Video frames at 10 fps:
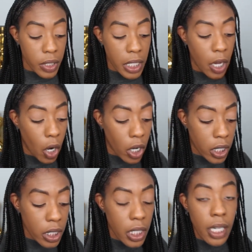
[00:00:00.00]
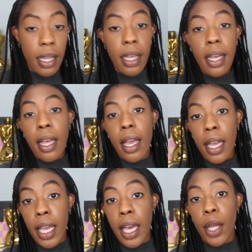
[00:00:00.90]
really hard.
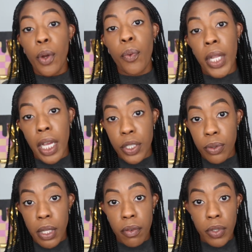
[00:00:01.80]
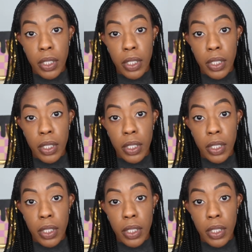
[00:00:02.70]
And when I do love